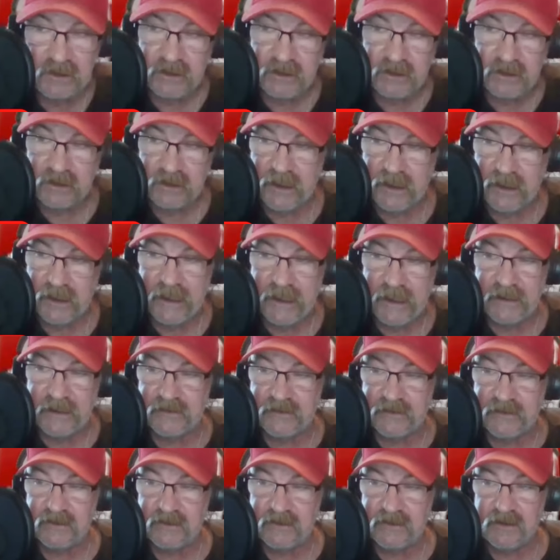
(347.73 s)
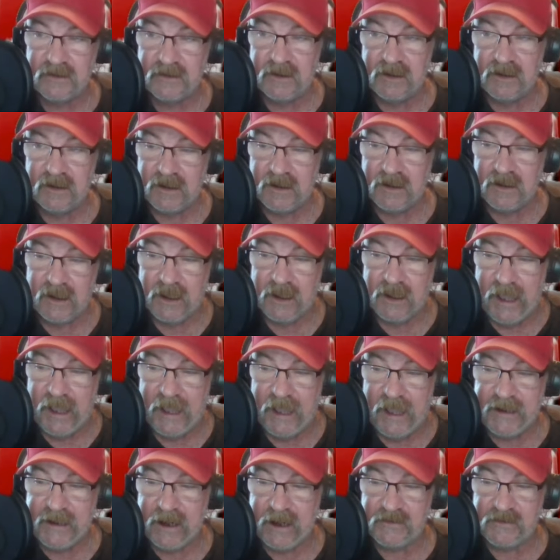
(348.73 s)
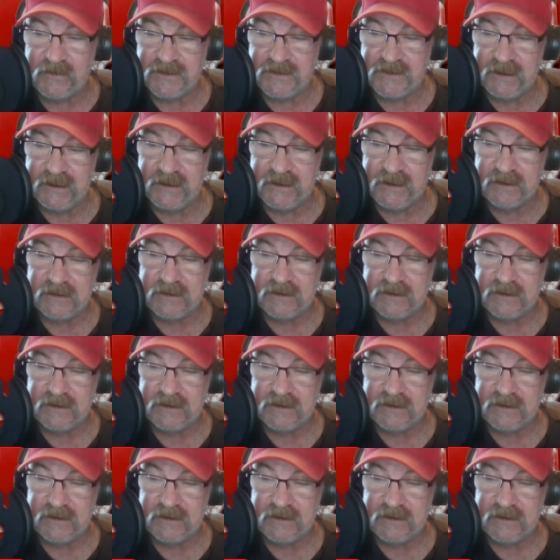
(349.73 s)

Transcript: And I guarantee you,